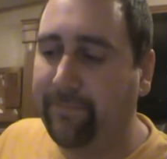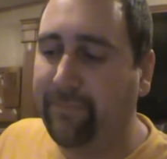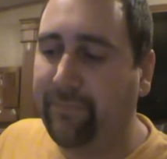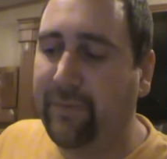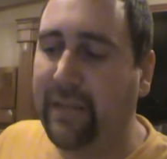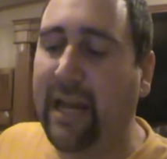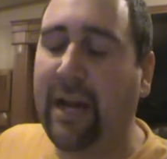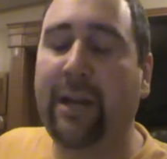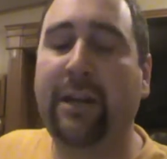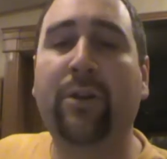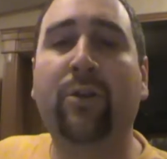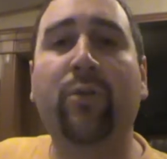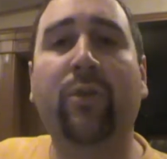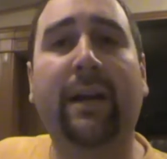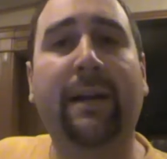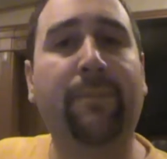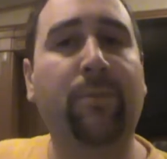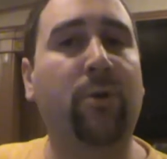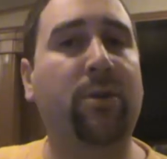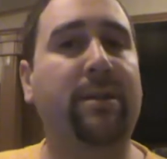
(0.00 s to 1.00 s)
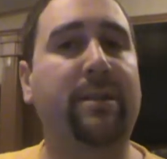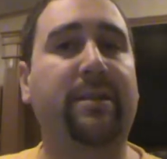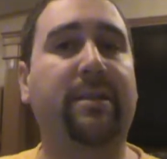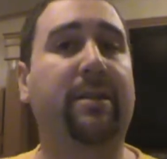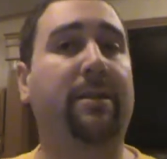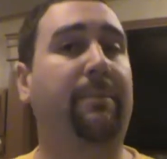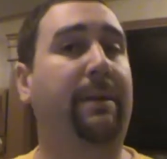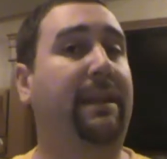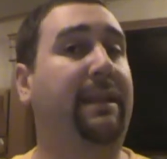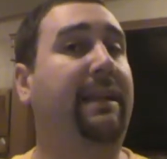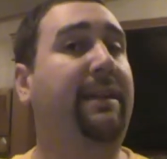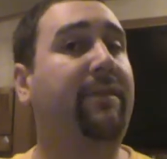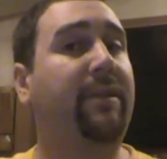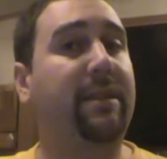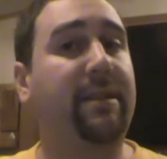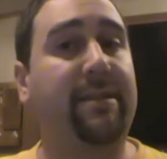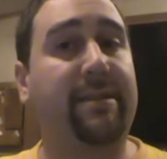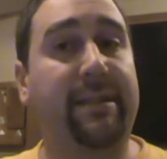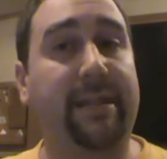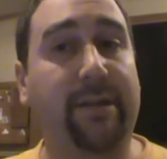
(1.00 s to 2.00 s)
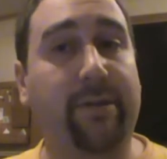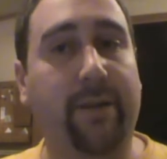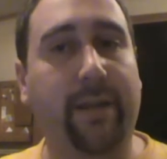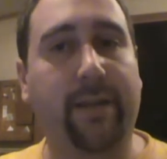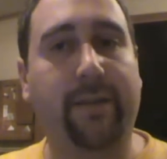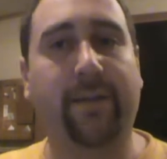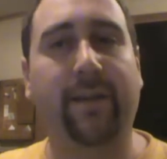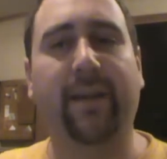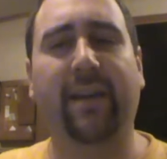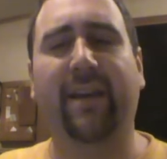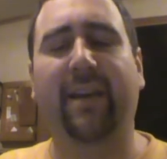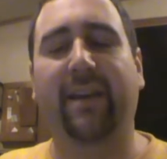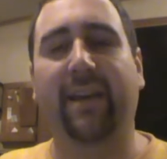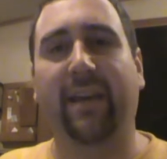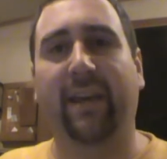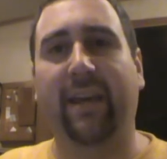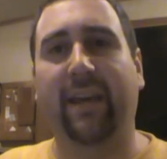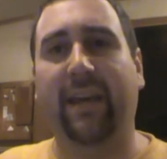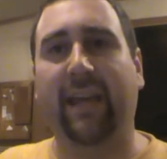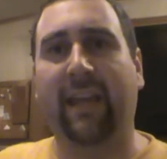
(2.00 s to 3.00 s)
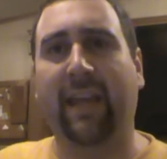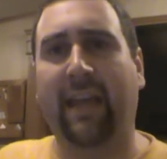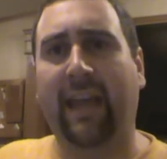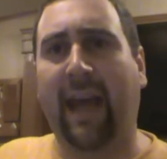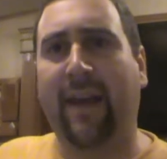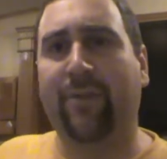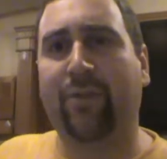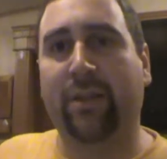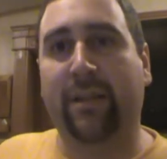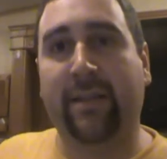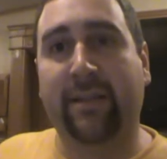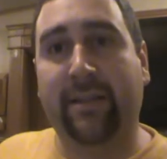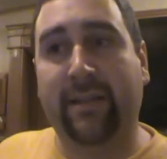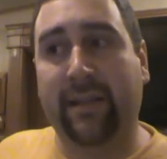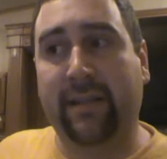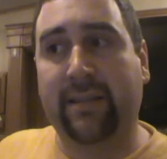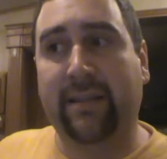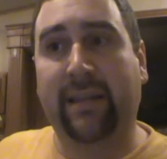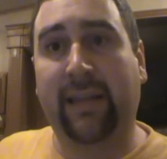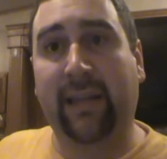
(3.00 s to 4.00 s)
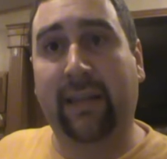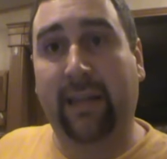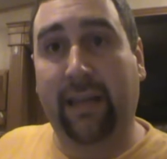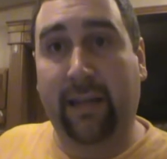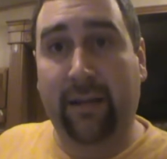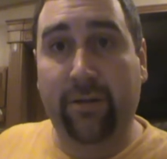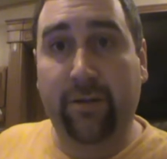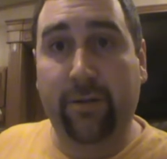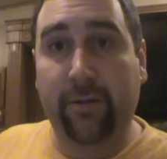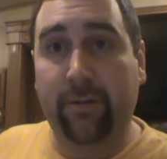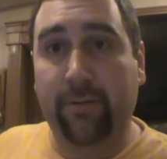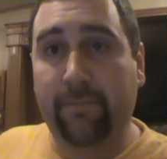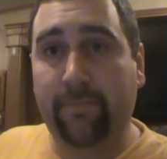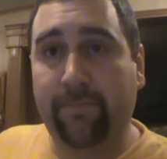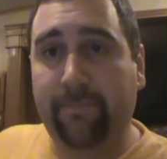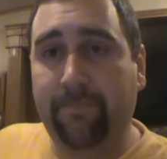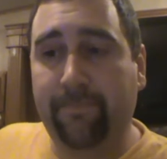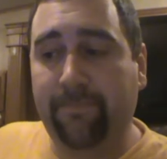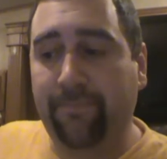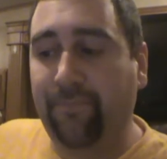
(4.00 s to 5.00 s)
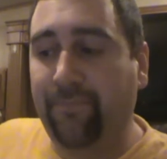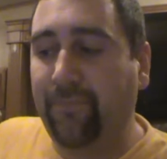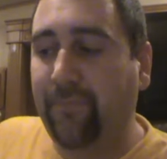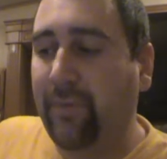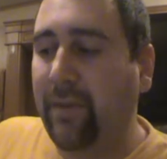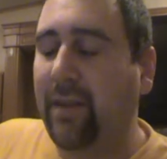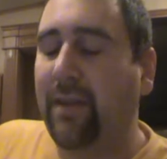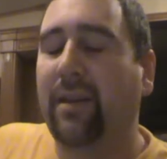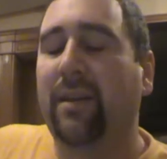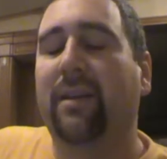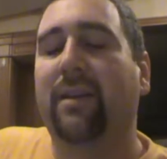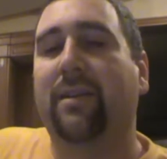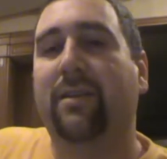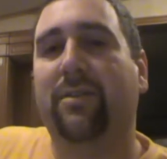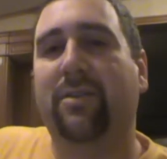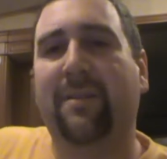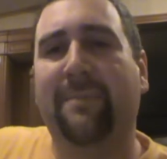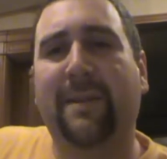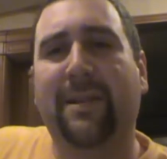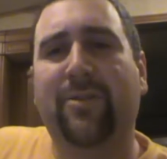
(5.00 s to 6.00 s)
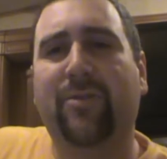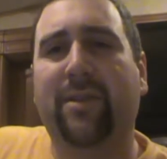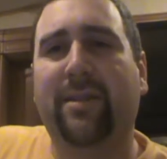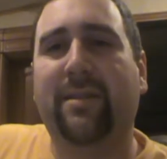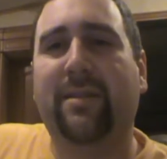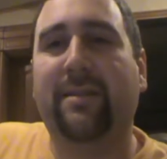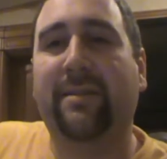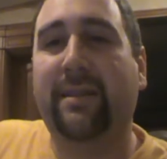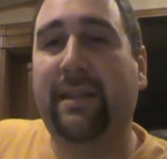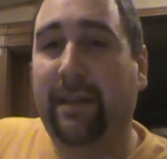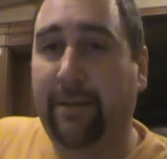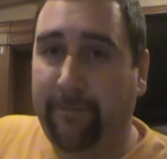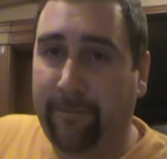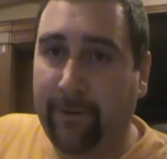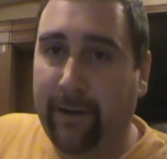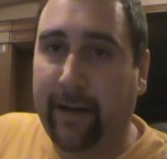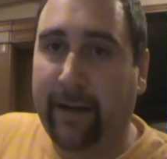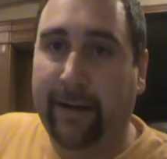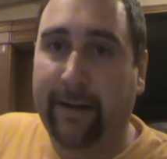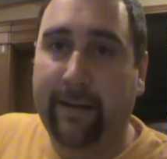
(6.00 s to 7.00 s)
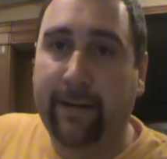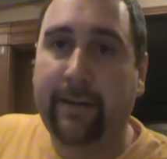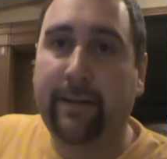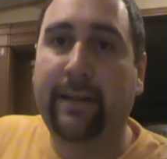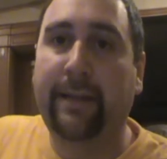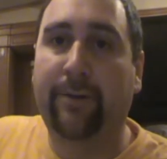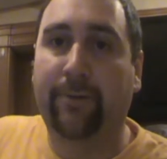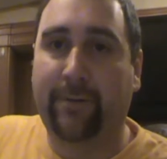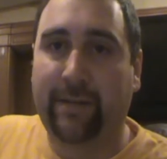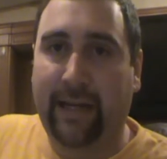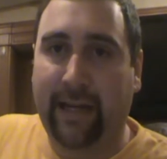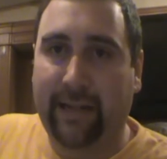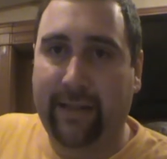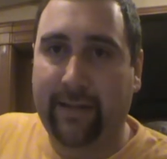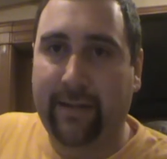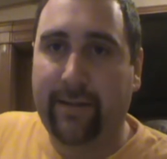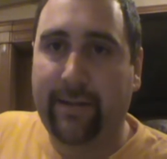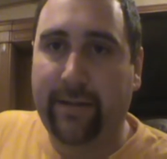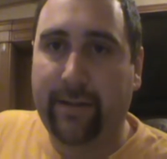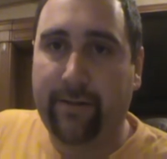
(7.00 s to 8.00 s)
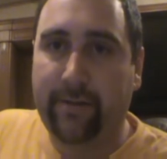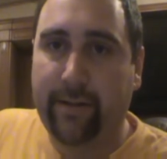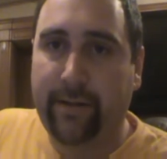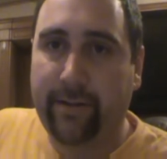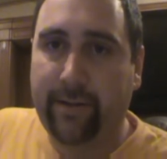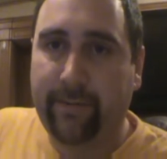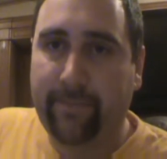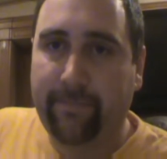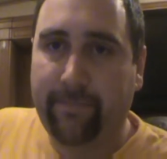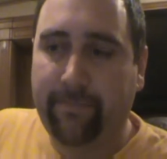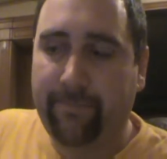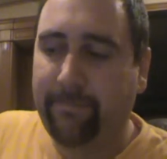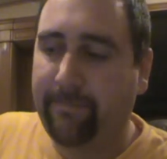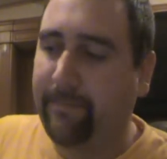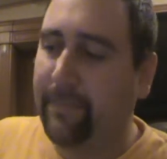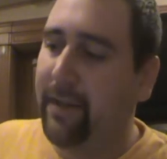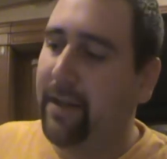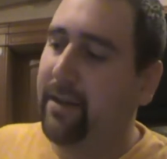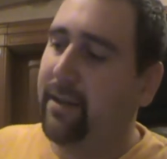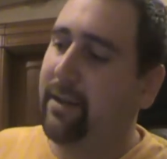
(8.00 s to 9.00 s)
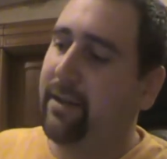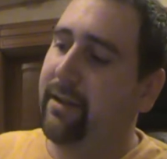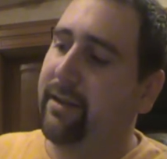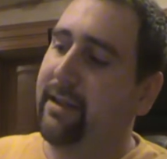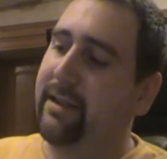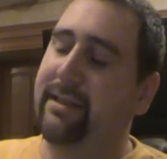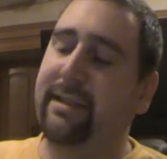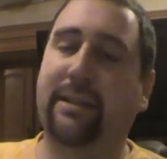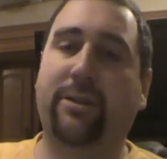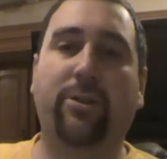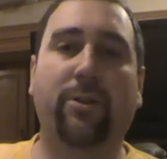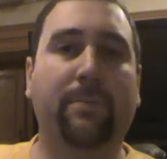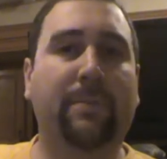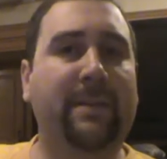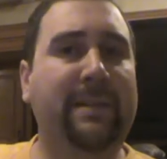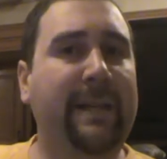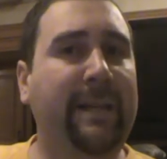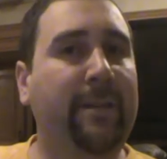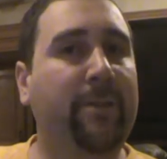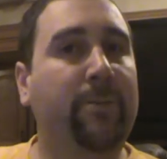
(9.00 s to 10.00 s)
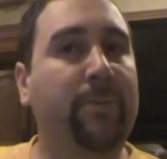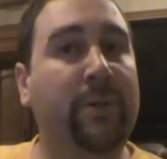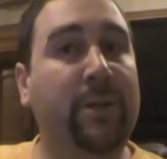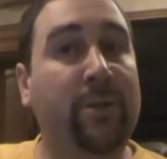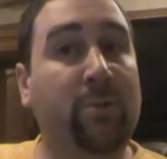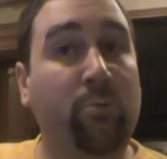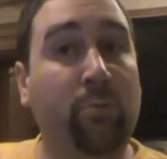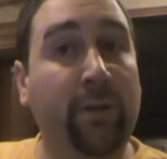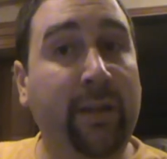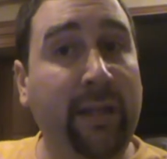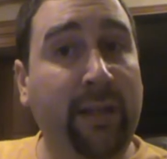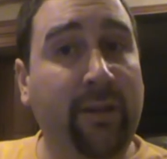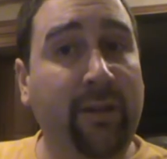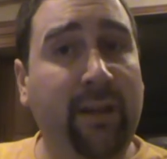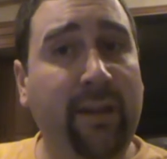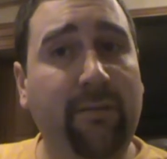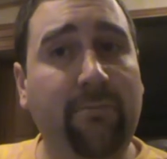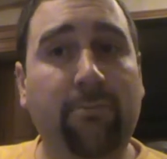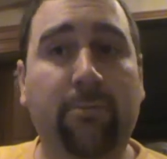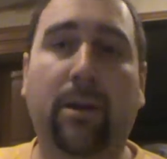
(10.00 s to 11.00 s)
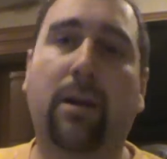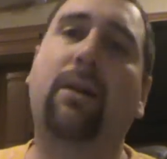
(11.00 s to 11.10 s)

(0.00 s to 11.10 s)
Now, I know Grant Morrison is going to be leading the series after the 16th issue, so I'm interested to see where he will take this series. This issue in particular was just really good, where